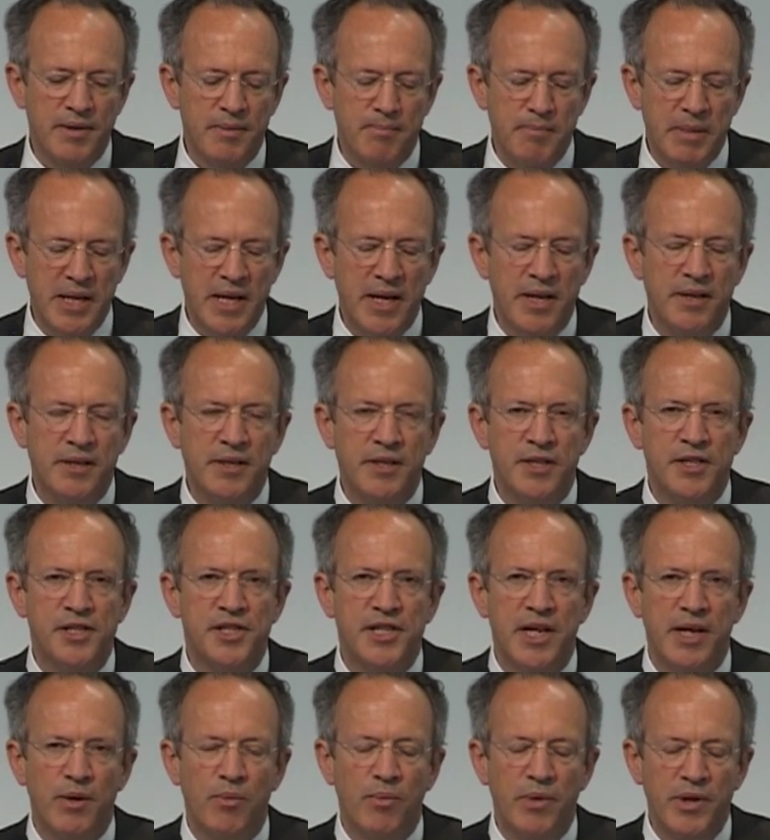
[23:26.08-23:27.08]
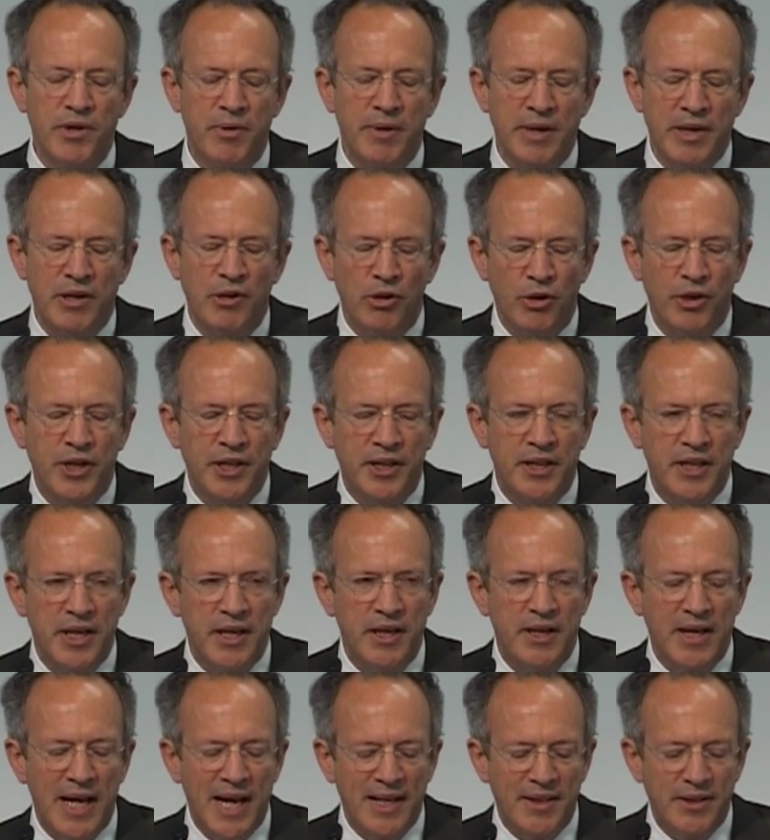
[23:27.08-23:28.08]
begin to look at
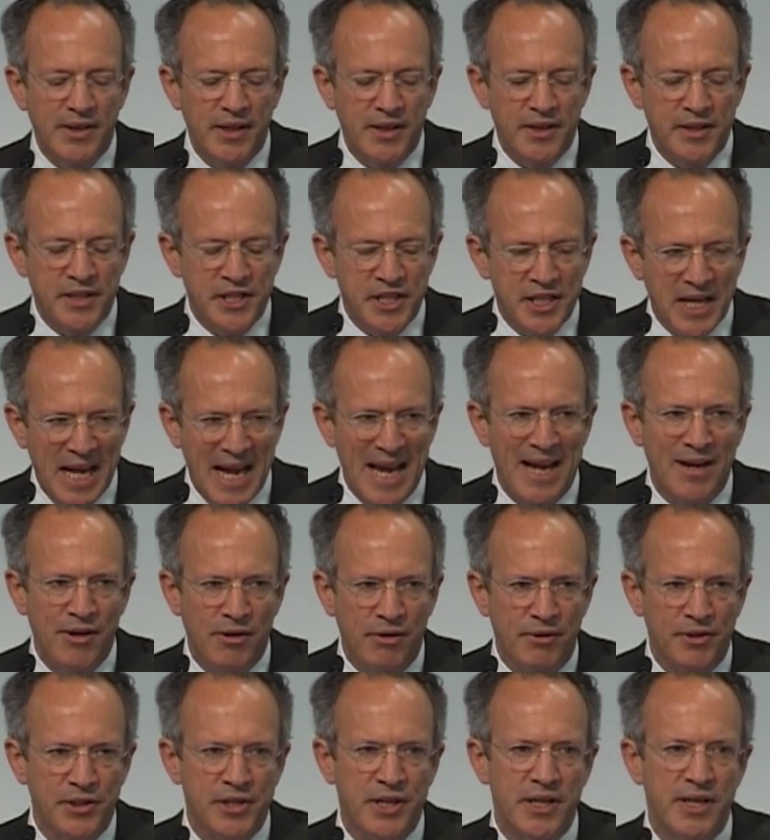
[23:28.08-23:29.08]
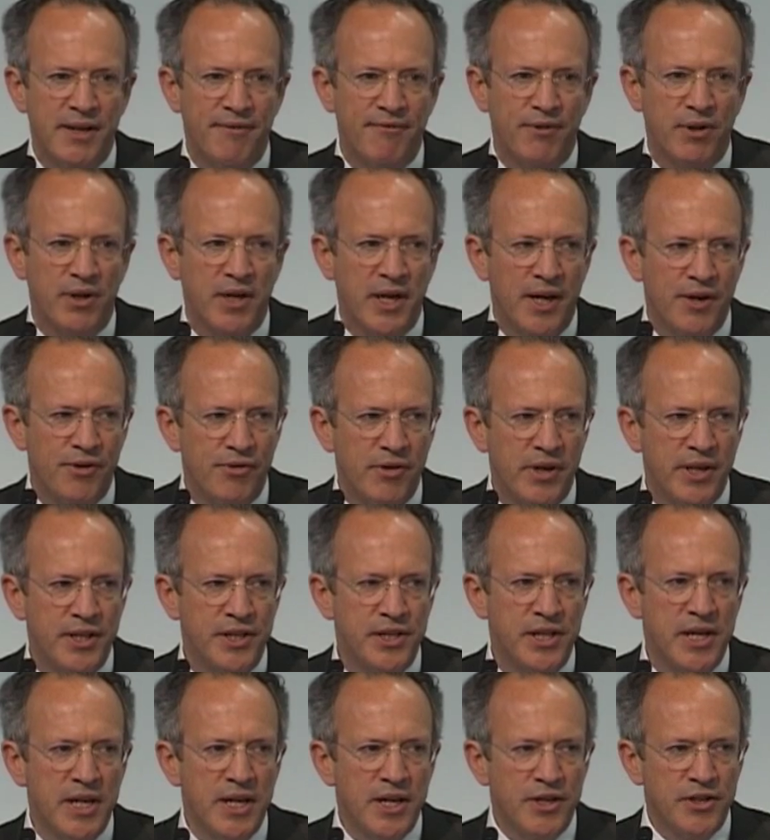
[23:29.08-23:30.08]
the scandals in different
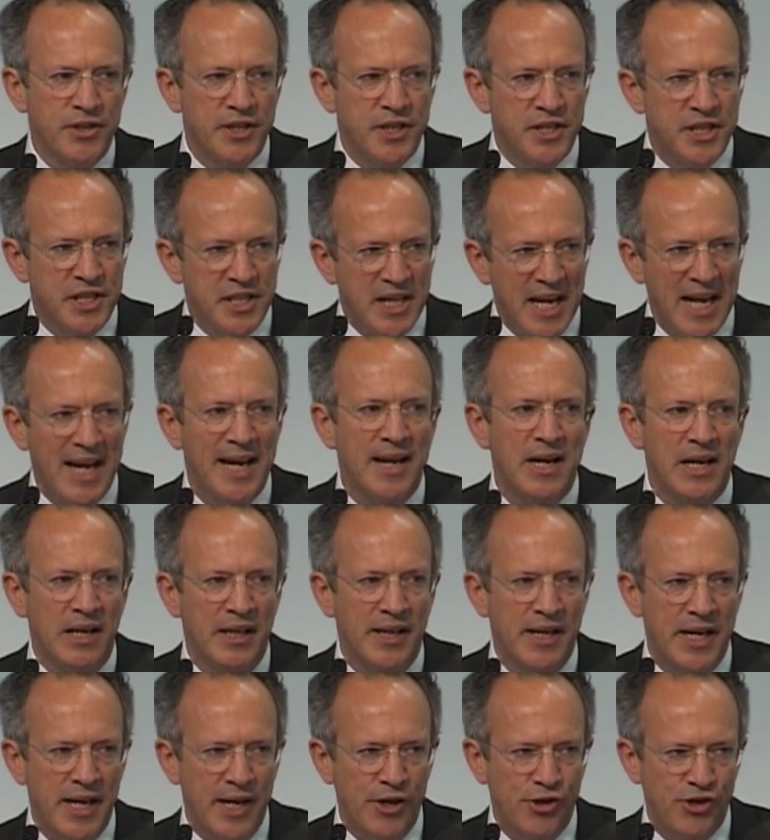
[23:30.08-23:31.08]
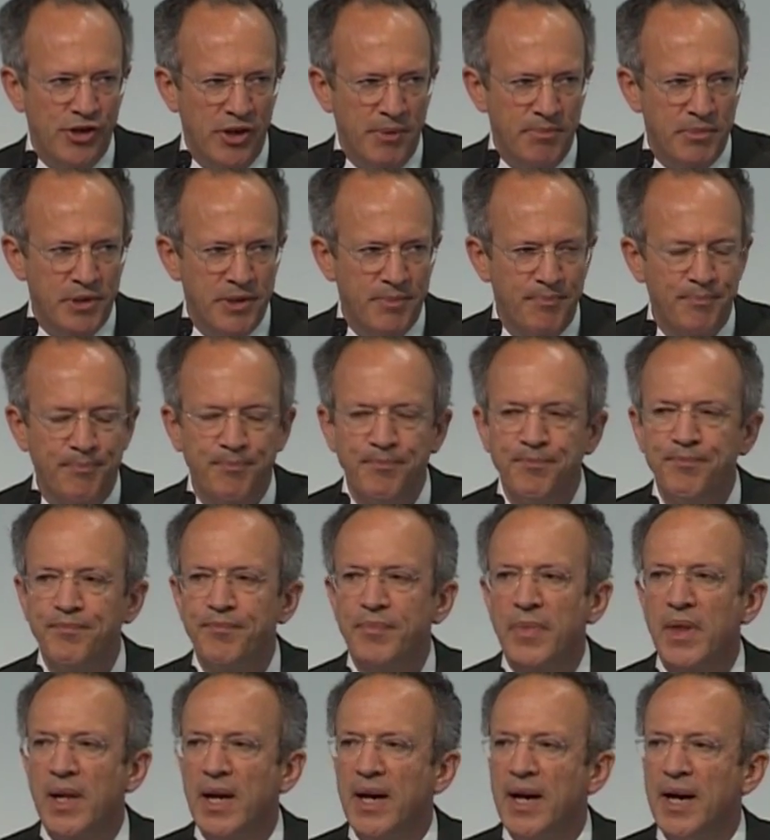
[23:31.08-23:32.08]
countries. So the scandal in Egypt,
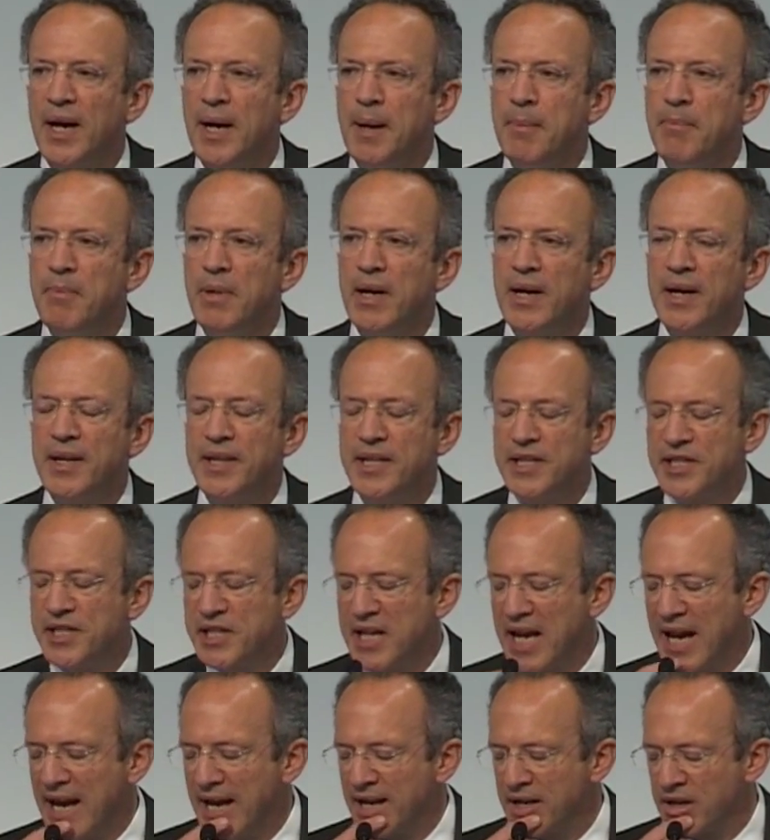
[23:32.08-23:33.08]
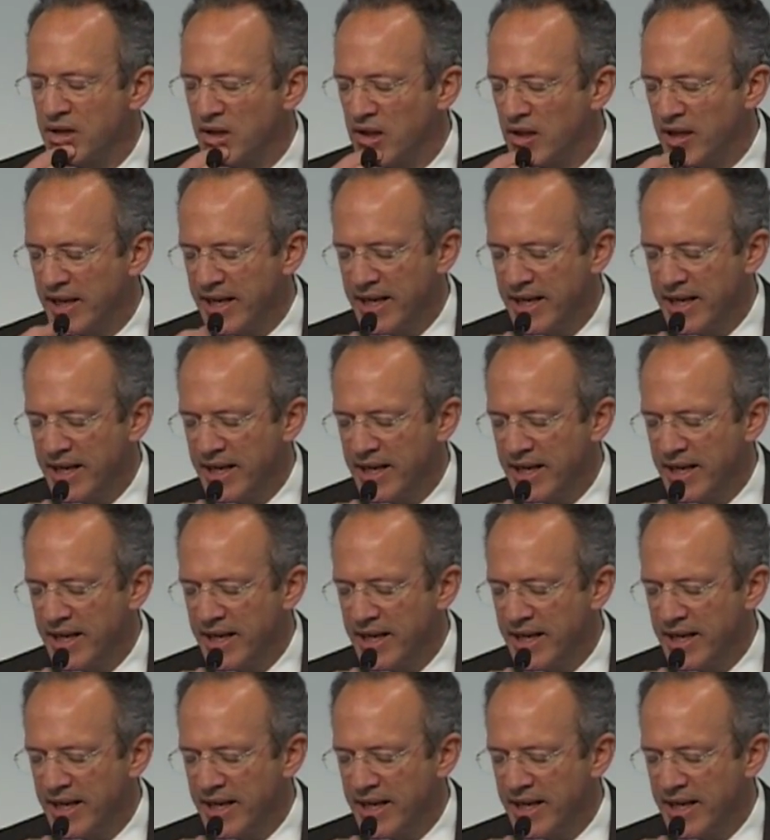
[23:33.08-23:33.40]
the scandal